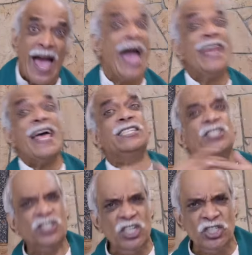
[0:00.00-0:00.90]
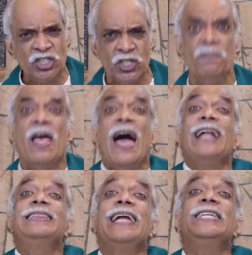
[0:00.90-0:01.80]
and as sister,
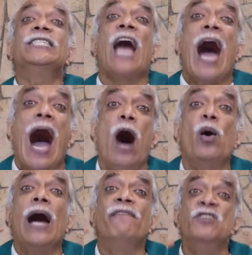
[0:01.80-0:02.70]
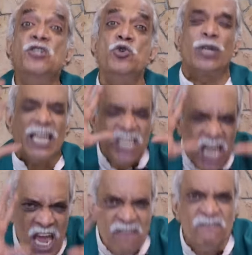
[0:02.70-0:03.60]
and that is how I will look at
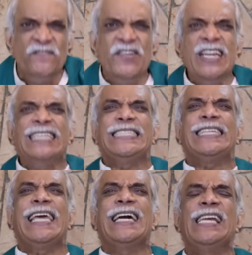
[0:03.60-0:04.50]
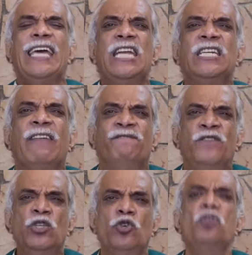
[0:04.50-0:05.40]
every single
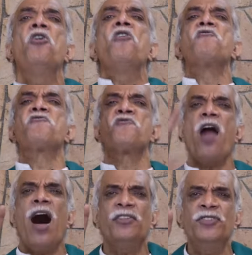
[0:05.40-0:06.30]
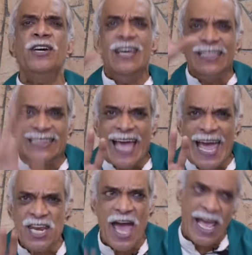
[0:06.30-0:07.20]
individual, rather
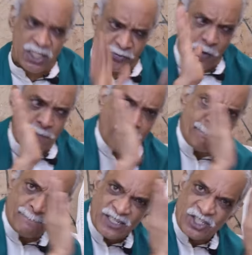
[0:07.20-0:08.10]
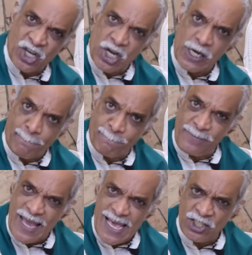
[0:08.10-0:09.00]
than as from a particular
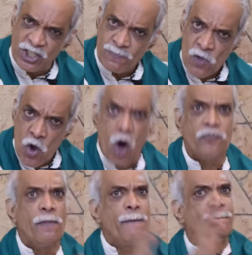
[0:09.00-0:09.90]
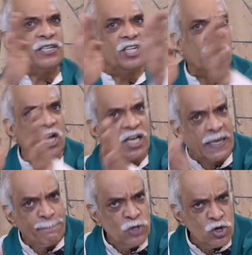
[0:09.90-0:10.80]
place, or from a particular
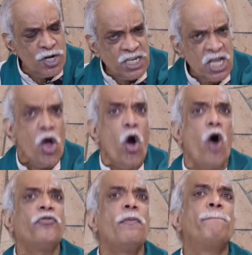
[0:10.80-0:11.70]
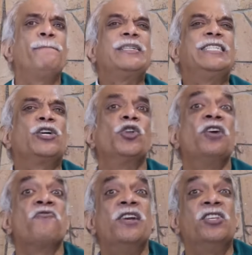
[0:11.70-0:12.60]
community, or from a
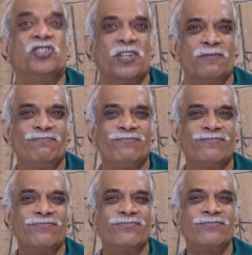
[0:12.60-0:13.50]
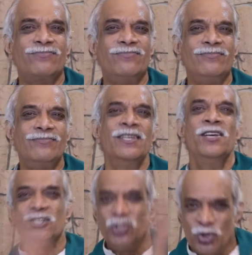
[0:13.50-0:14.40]
particular religion.
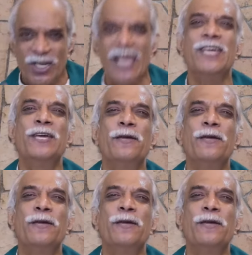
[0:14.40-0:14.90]
Today,